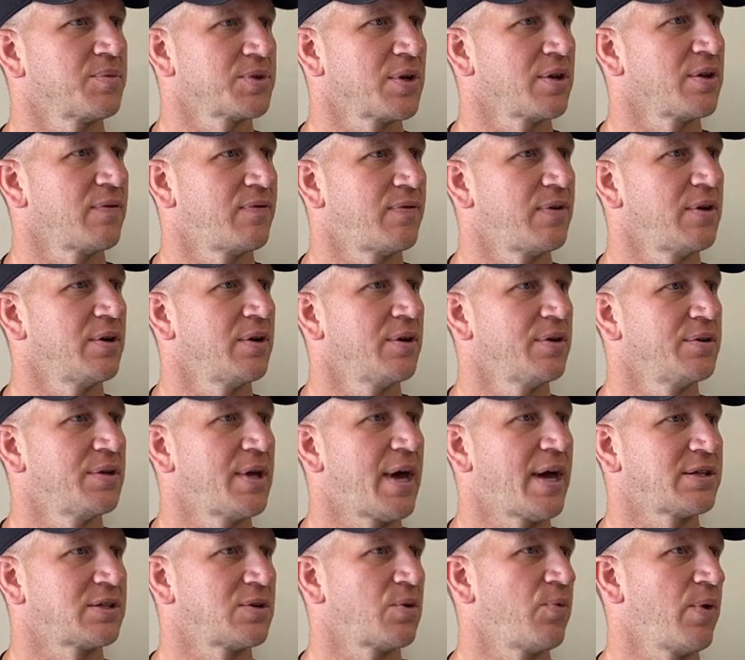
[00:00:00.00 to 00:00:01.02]
on the field,
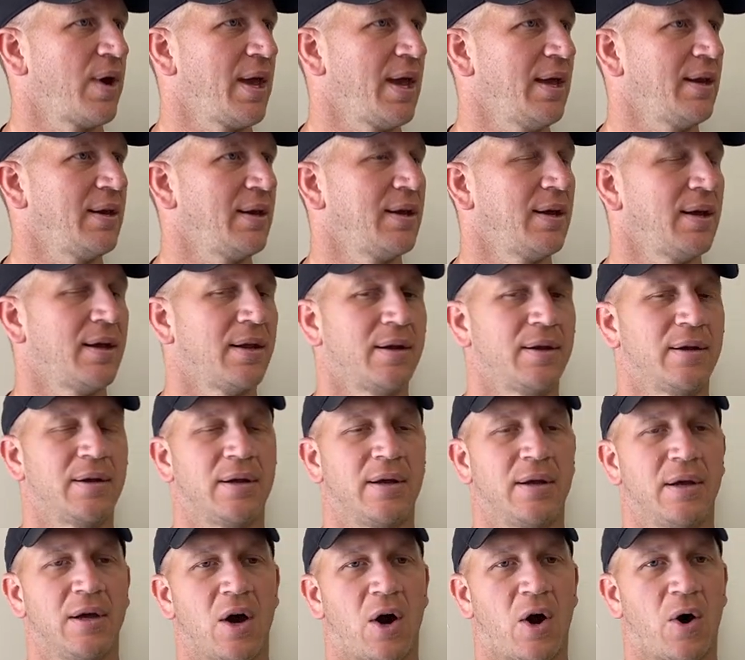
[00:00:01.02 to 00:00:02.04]
not to wait and
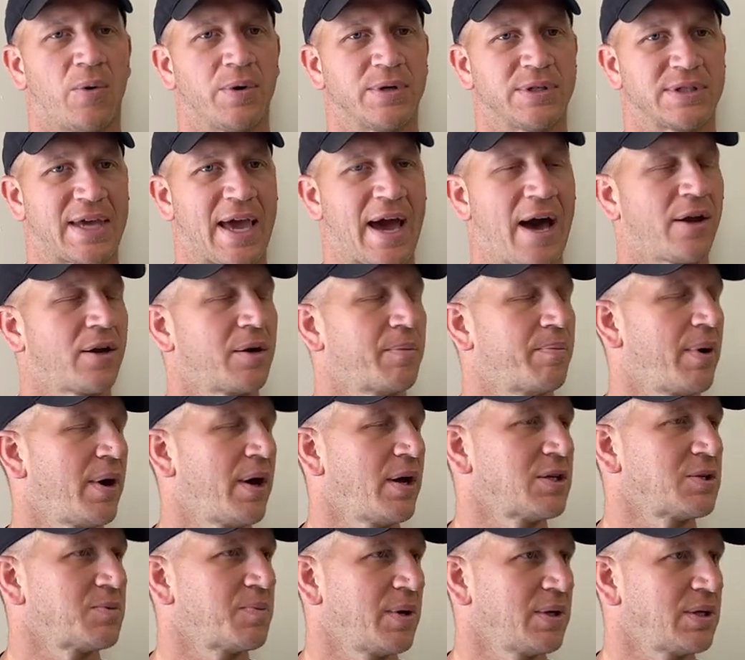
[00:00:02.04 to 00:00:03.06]
always
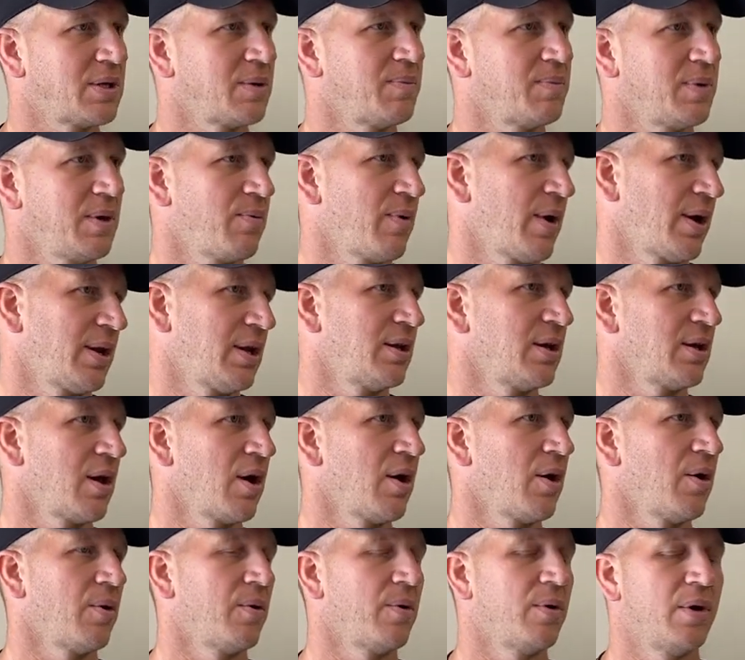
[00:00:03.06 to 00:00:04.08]
counterpunch, but to be ready to
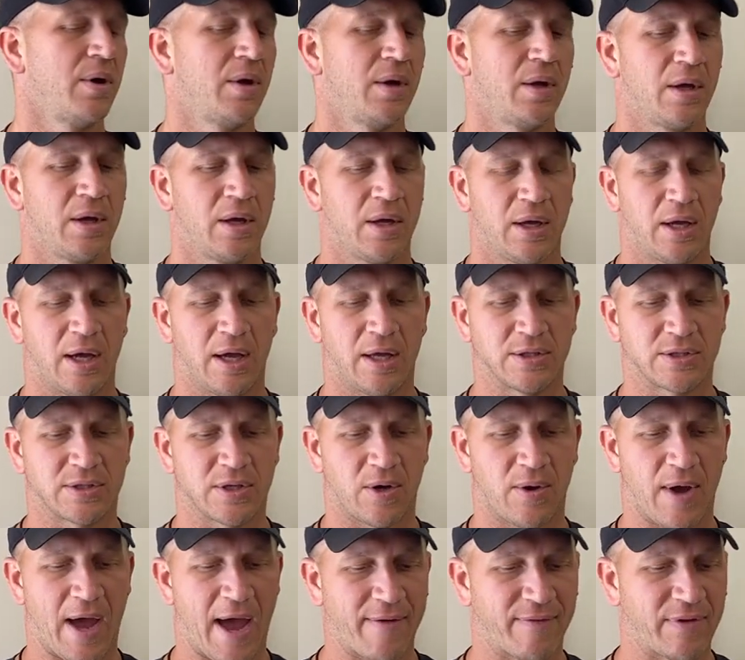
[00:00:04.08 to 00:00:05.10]
go. And
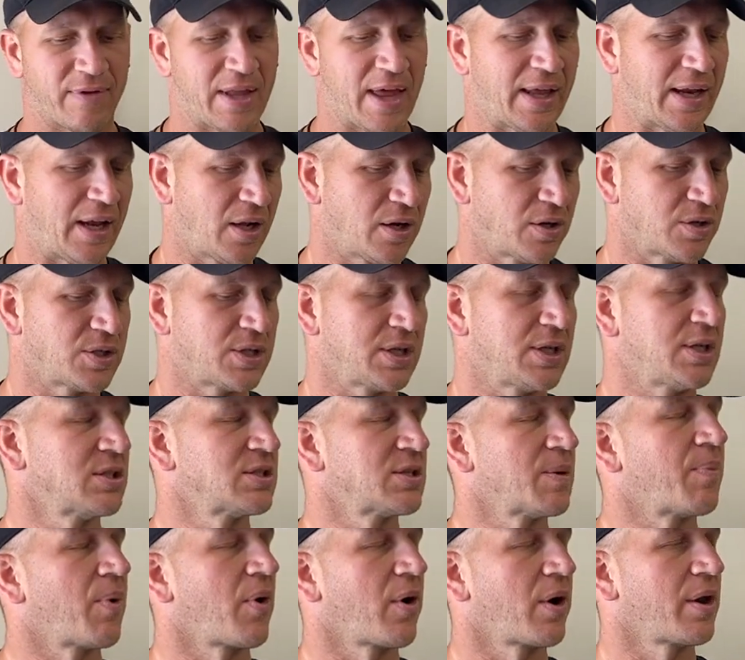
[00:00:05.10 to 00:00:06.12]
so having that energy is
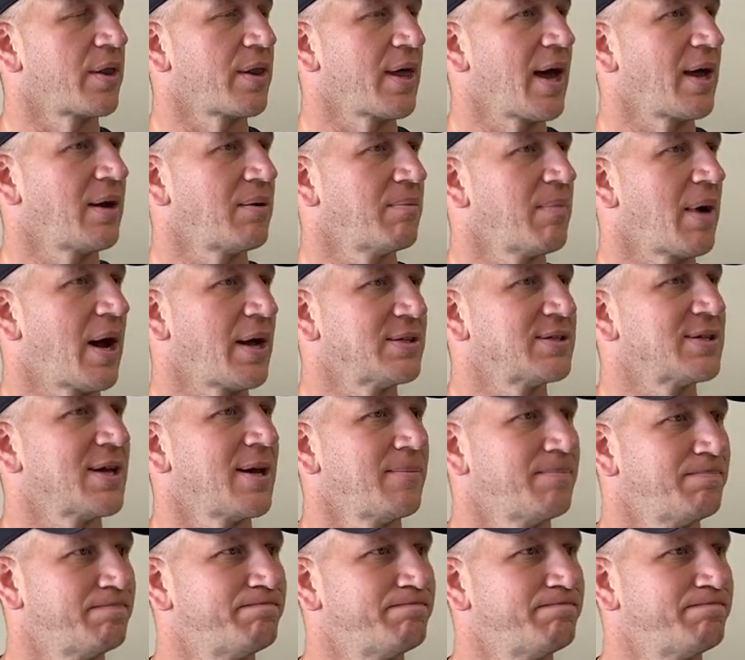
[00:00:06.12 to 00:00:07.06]
a part of that mindset.